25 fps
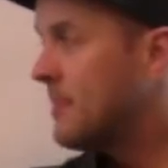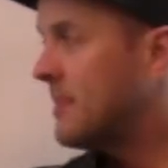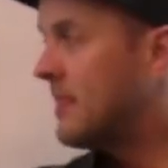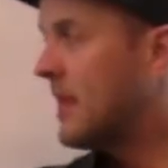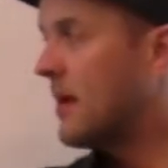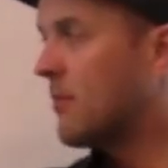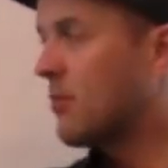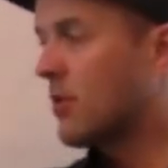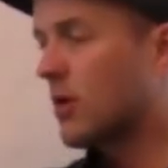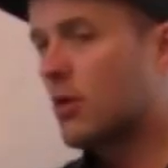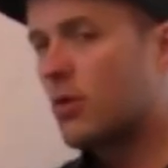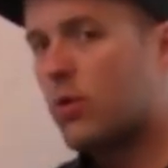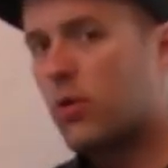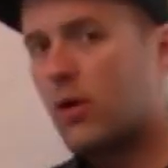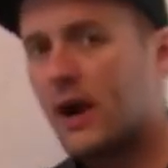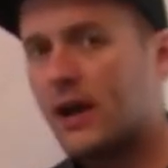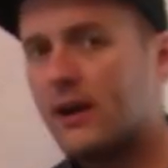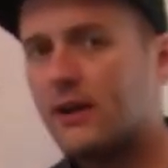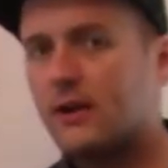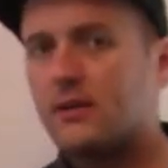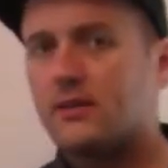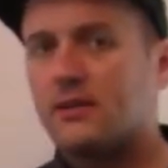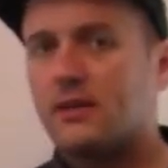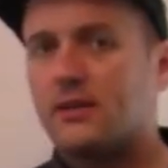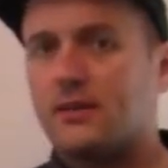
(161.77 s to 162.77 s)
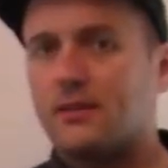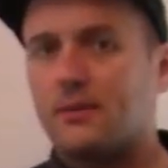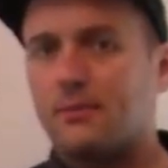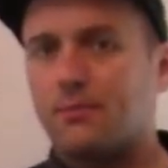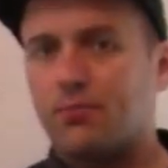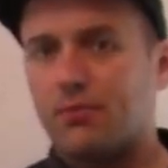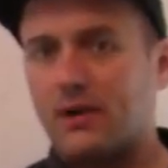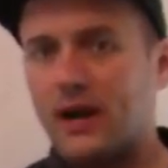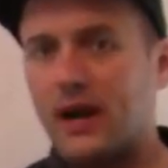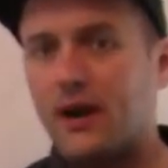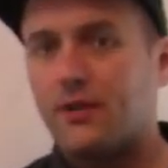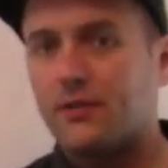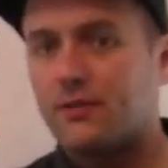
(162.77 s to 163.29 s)
They require that the
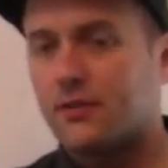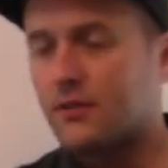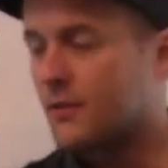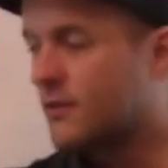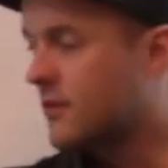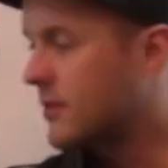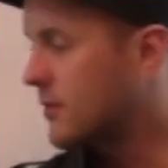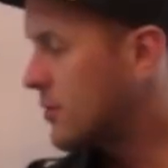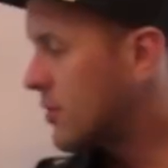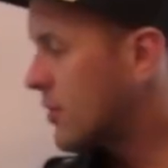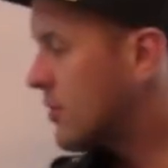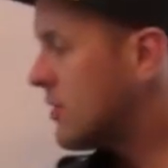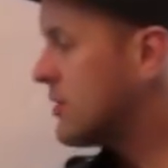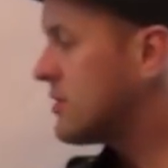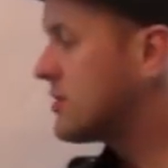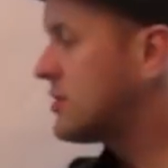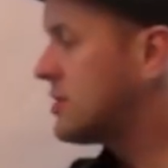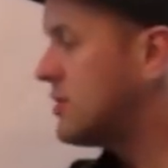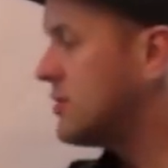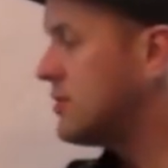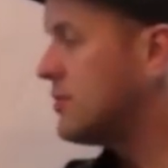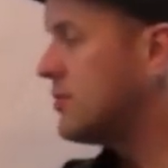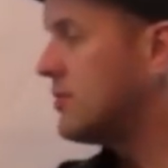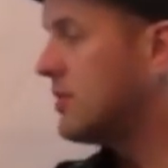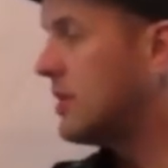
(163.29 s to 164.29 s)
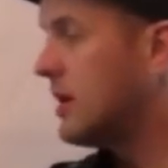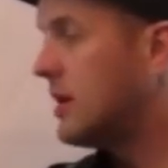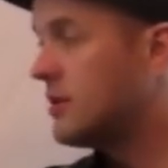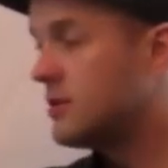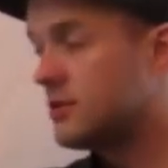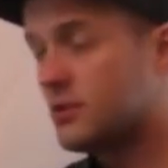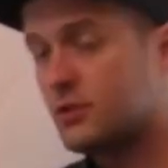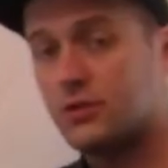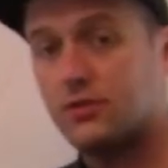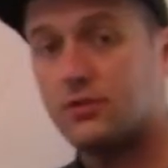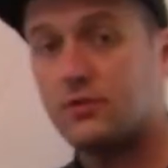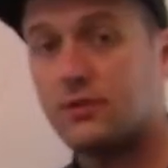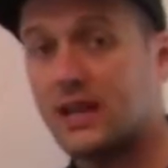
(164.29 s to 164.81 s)
browser, so in order
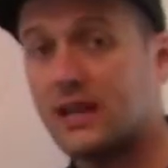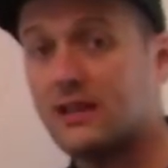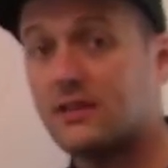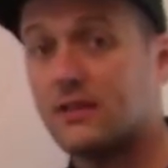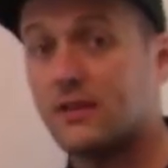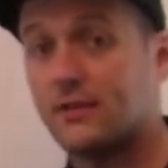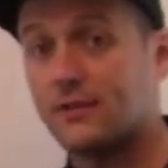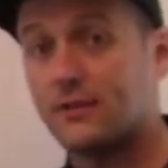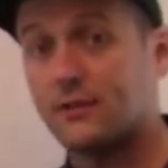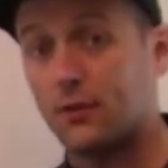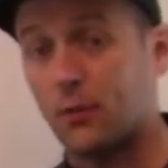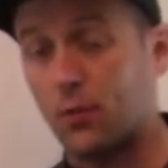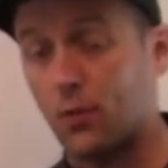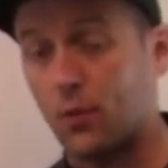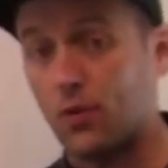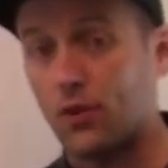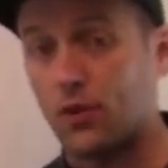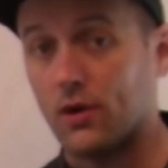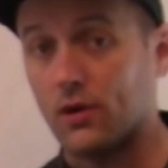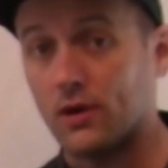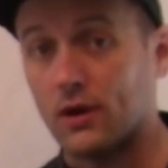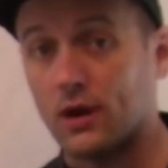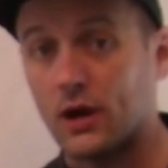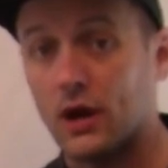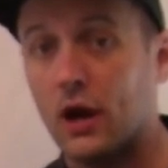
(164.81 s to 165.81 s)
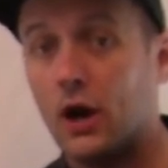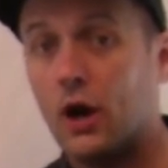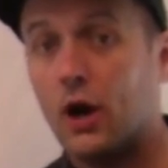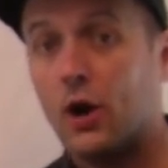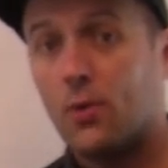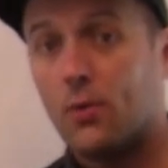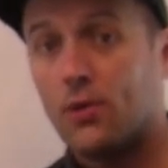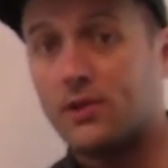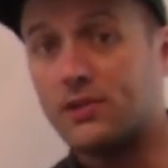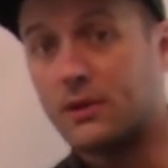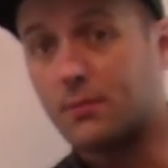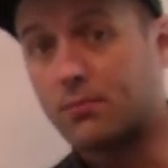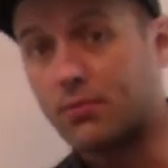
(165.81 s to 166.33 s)
to get this to work,
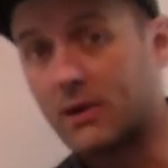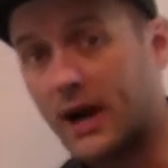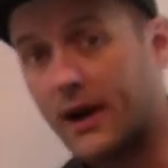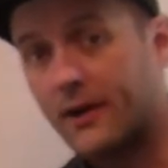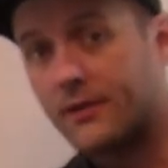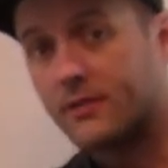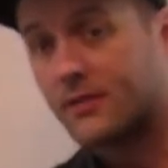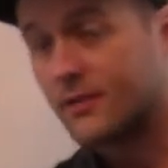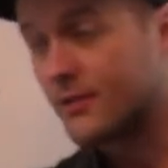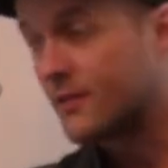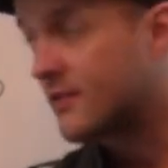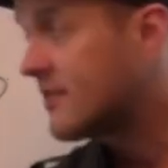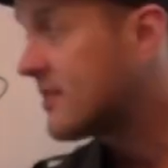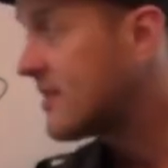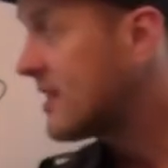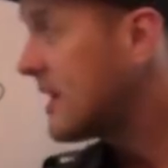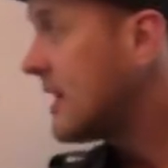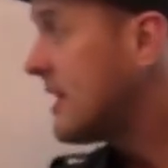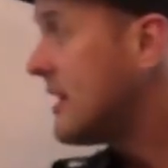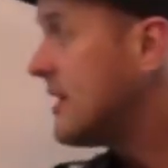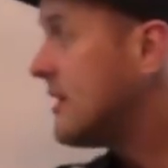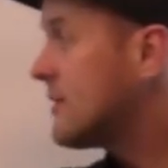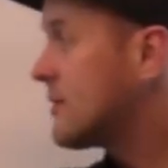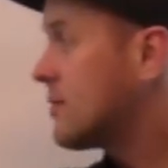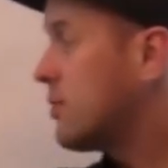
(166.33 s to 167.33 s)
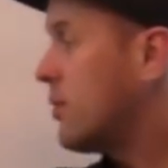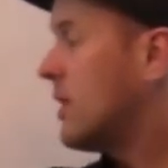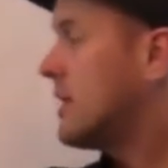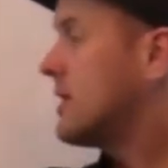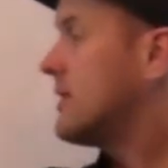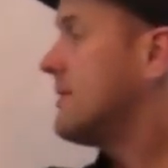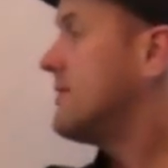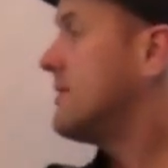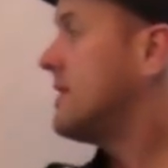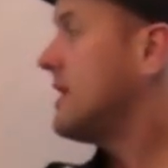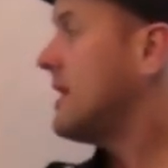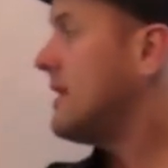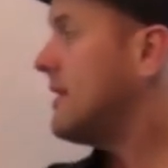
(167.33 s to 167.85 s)
when the browser sees one
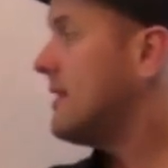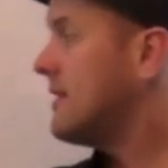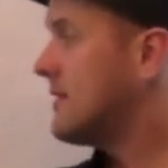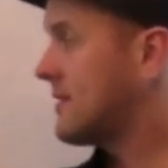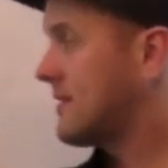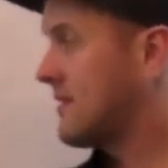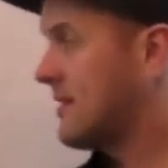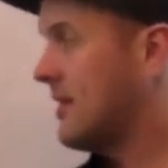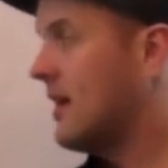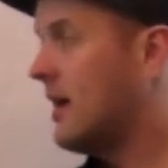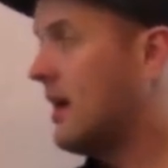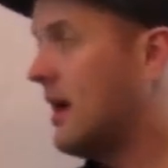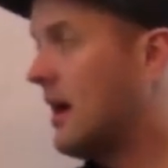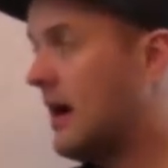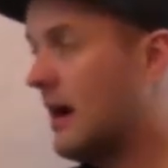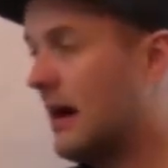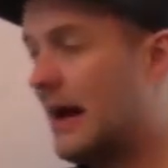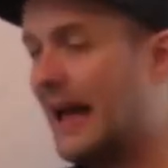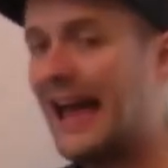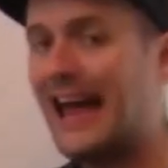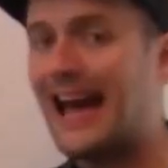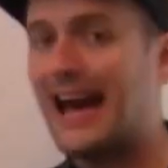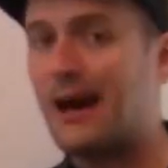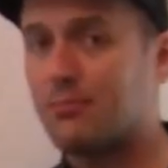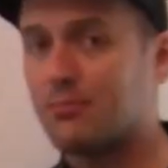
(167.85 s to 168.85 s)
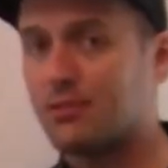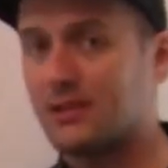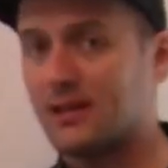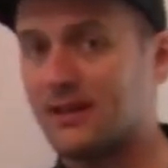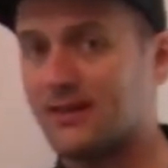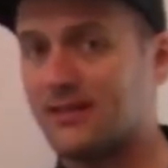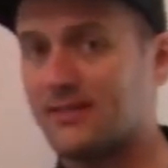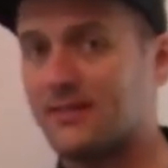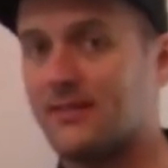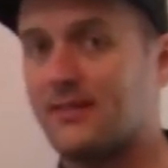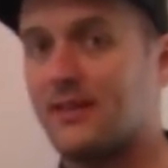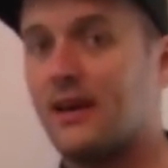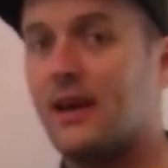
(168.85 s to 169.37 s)
of these
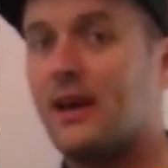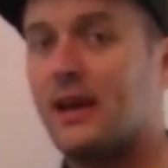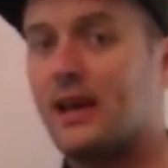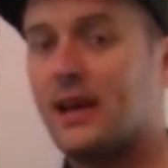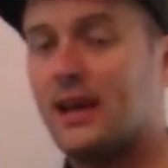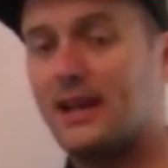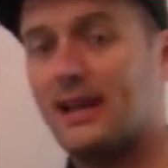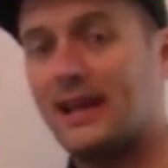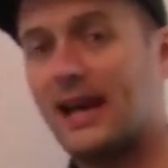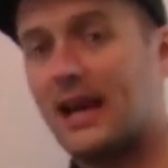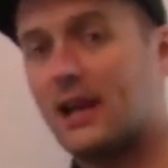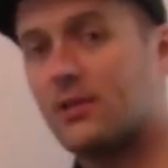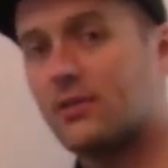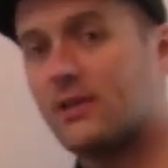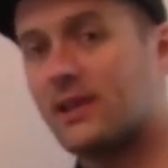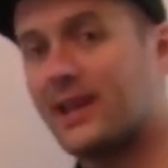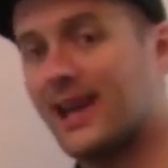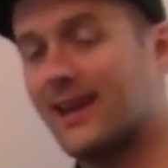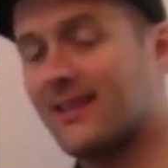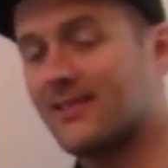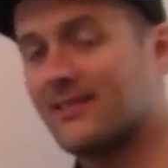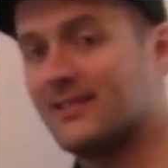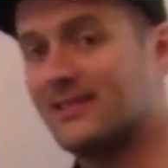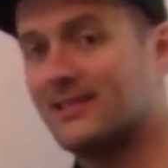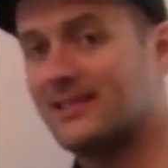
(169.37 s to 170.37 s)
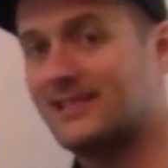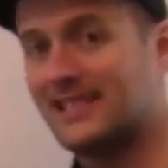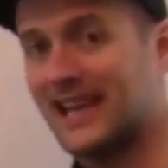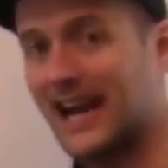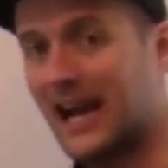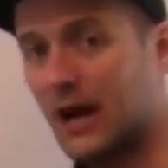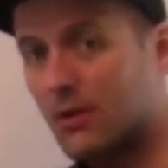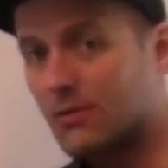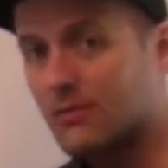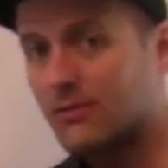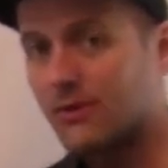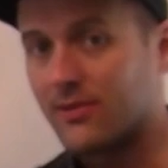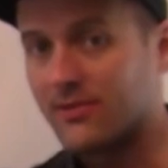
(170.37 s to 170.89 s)
applets, it not only has to
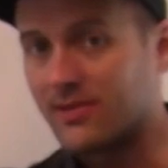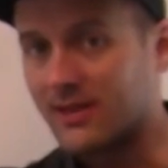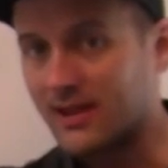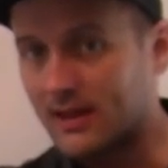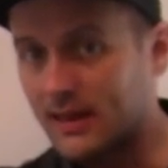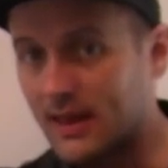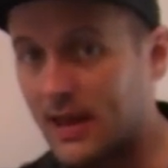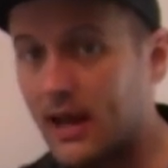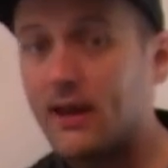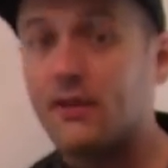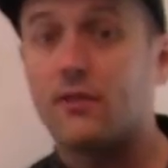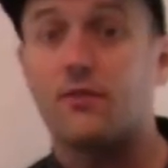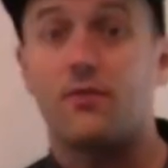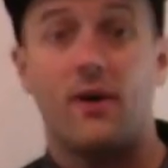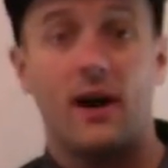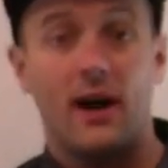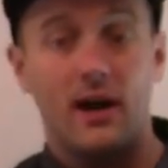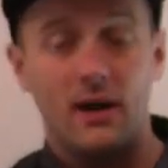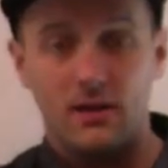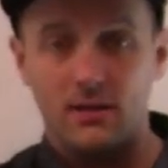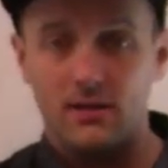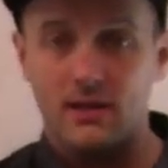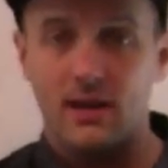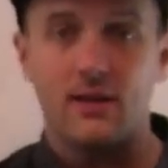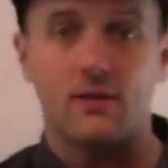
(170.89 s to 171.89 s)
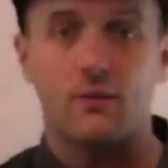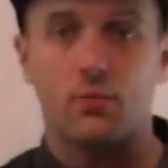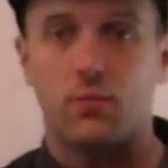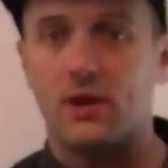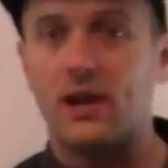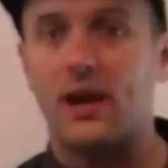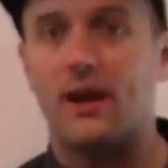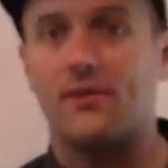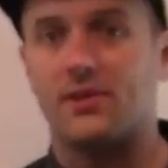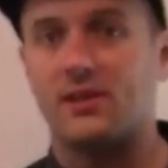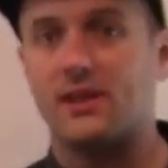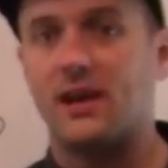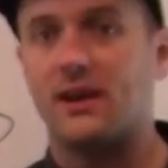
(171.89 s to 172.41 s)
download the class file, and that's
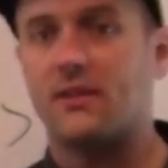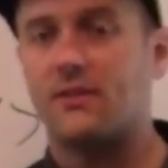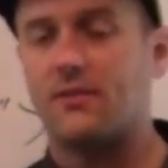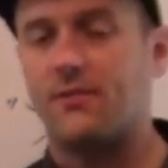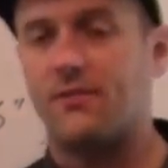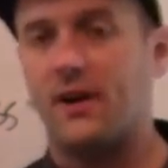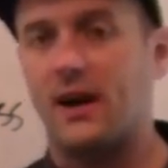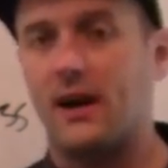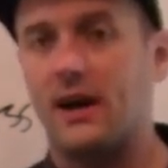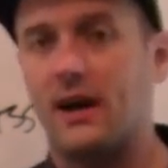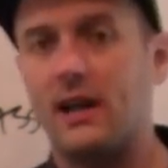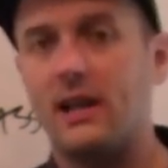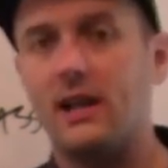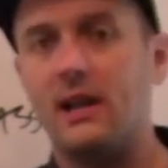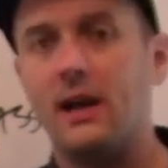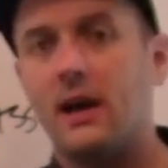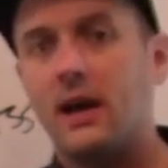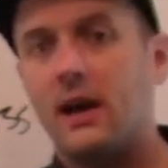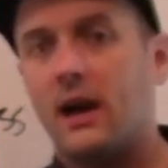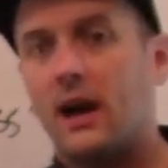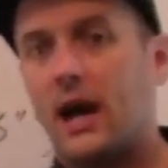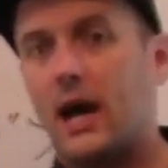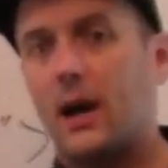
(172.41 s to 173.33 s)
whatever, that's fine.